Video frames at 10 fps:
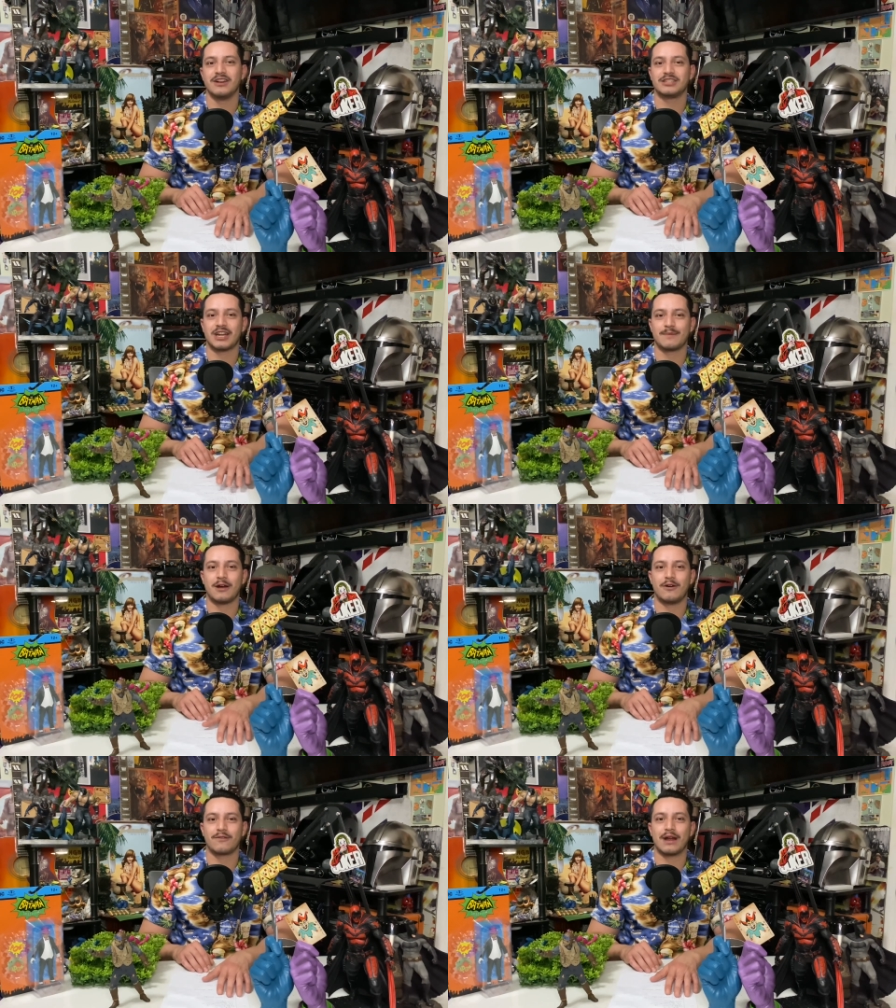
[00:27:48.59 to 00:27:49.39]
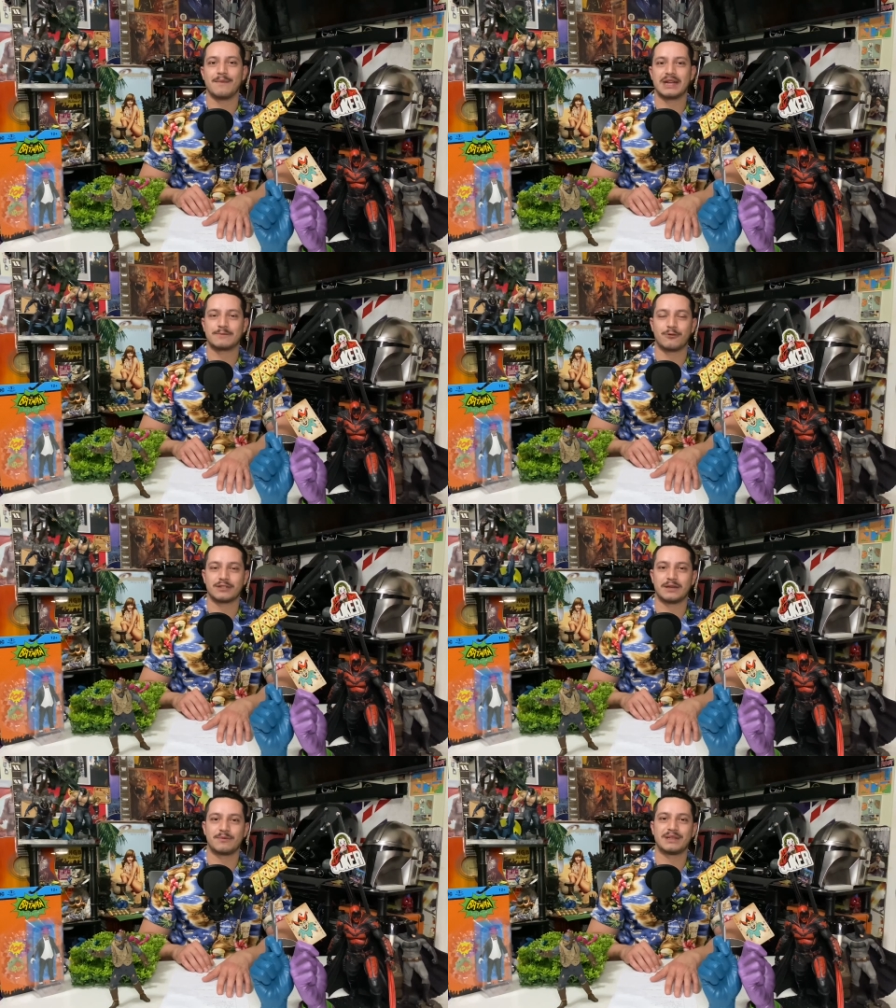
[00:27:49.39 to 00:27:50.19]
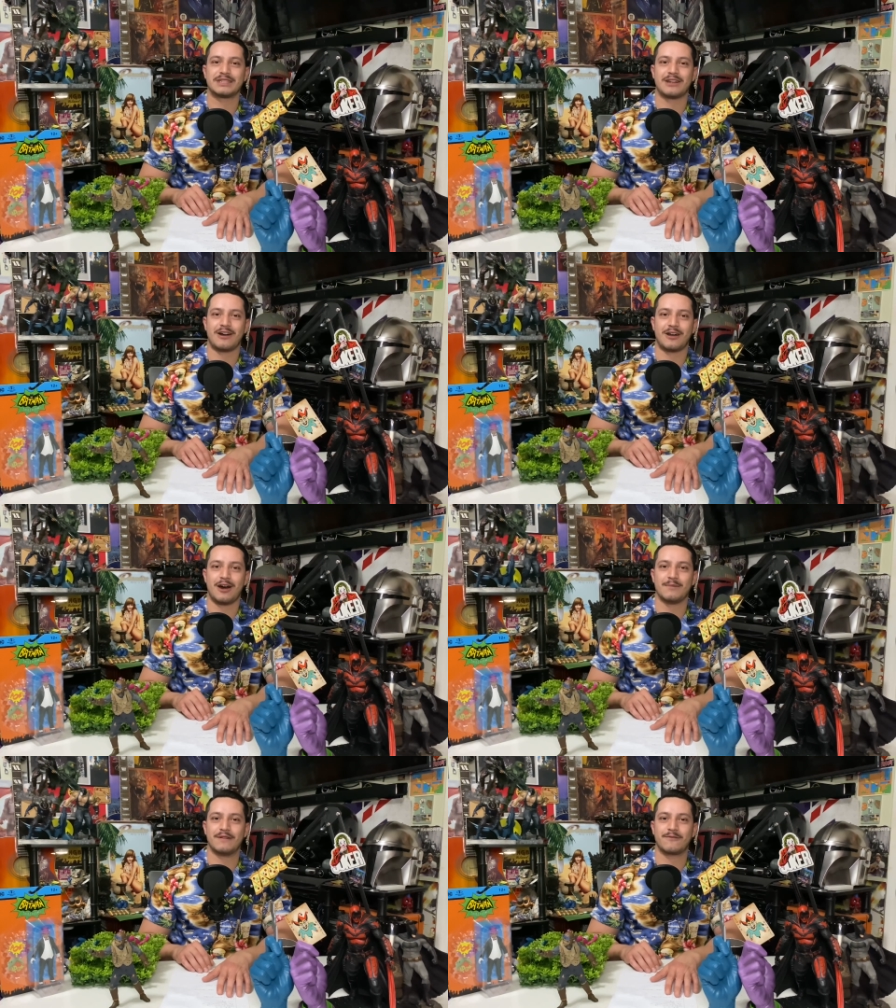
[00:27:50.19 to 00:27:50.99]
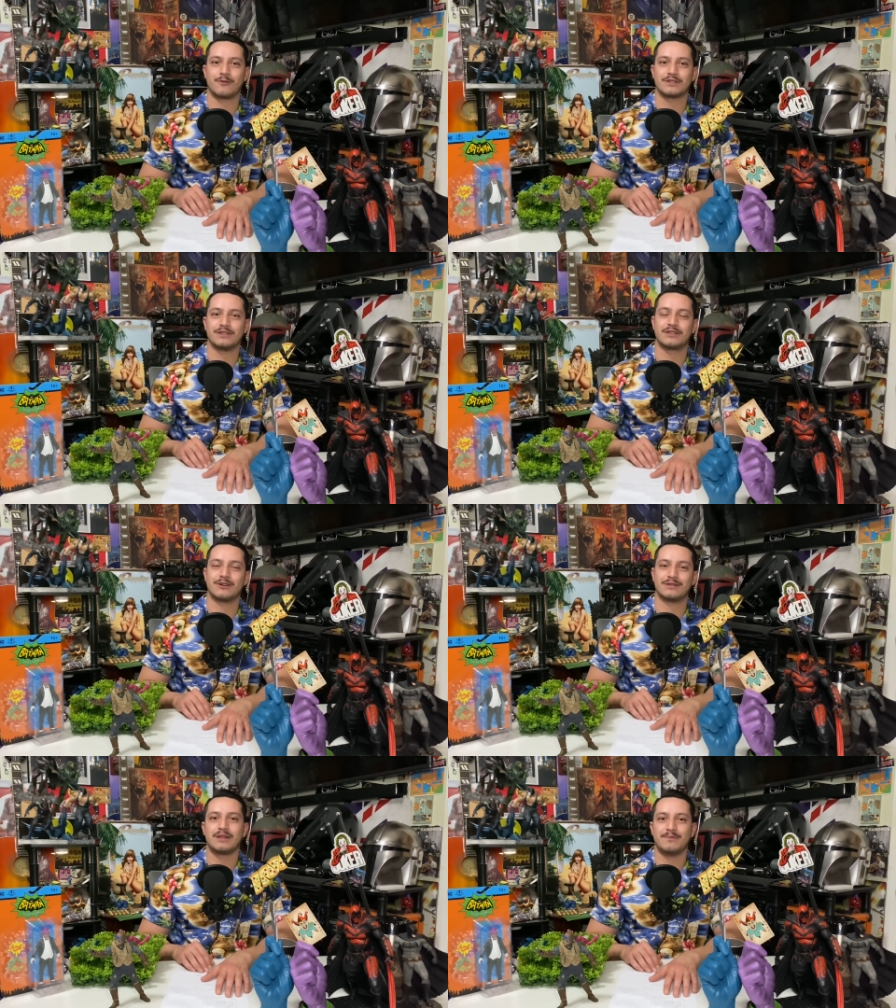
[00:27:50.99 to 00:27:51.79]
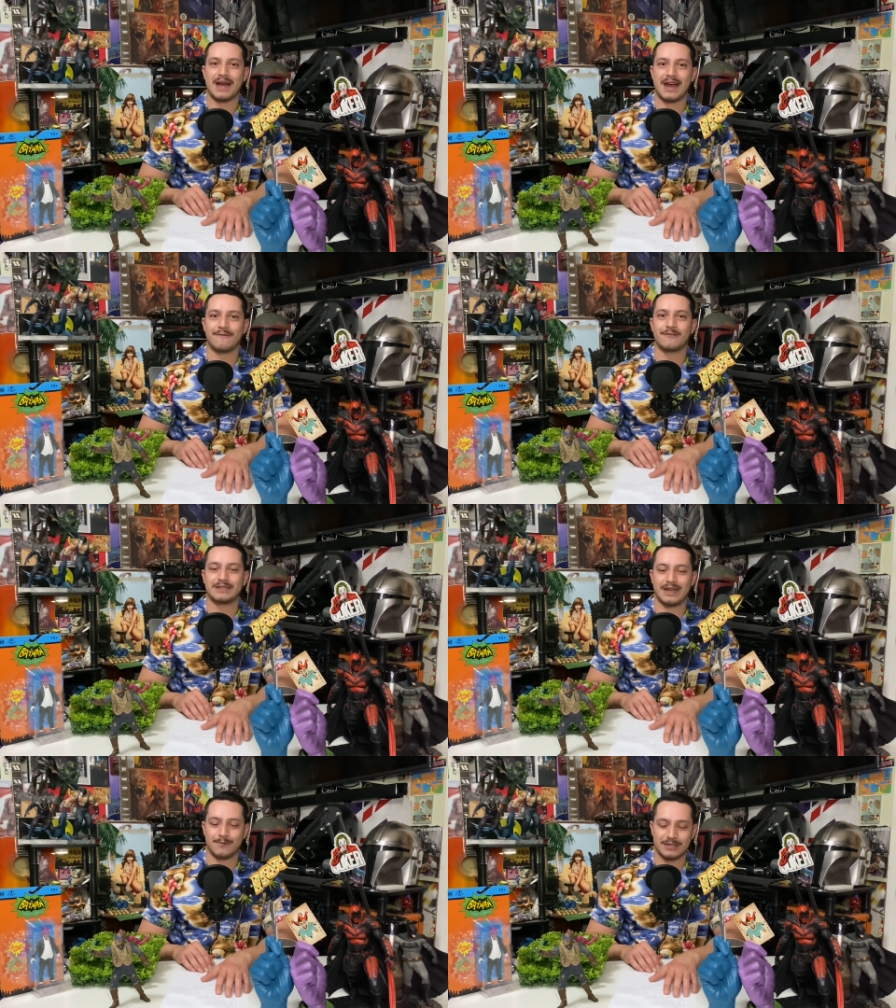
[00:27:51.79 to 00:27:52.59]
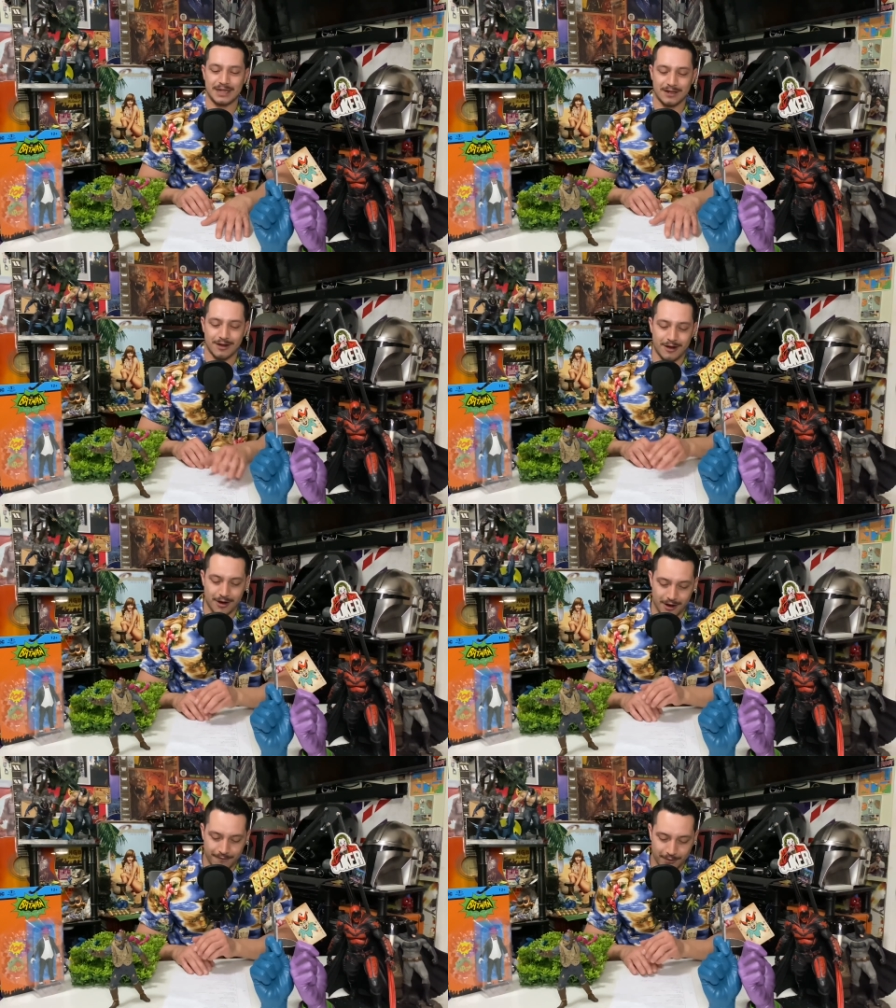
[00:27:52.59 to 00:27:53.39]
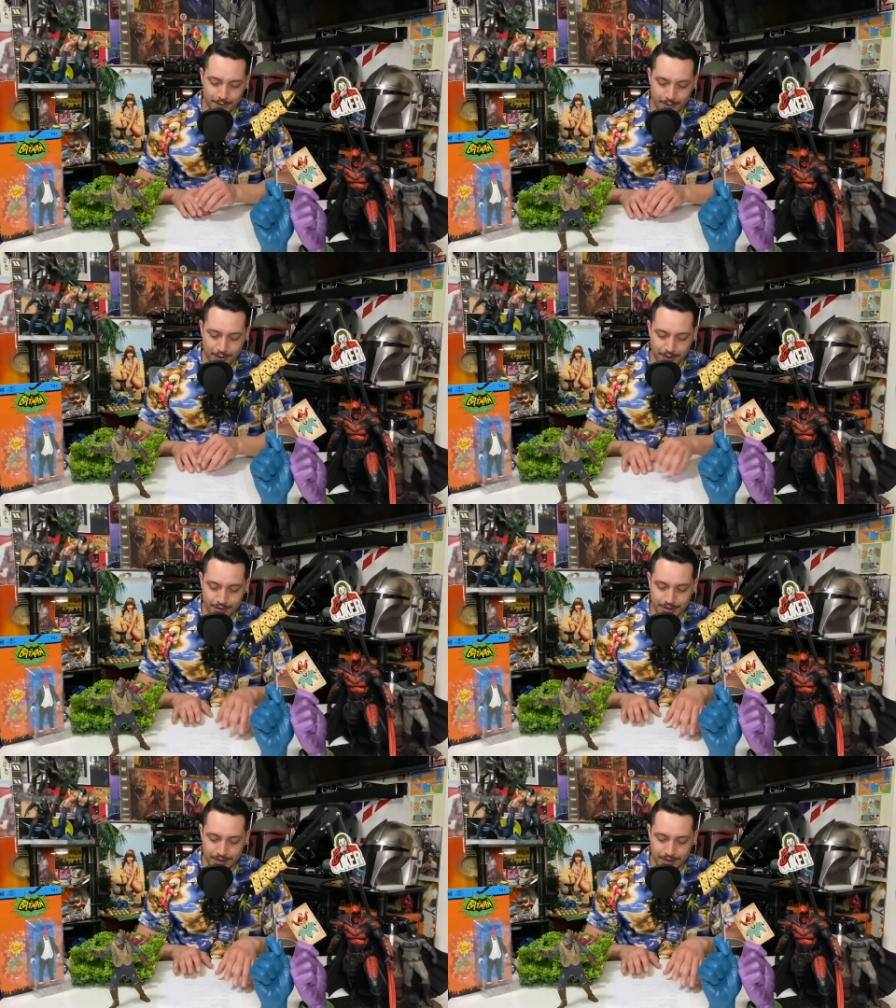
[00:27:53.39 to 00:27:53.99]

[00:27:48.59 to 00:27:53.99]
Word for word: Check them out over at mansportsupplements.com and of course use code the bat for 10% off your order.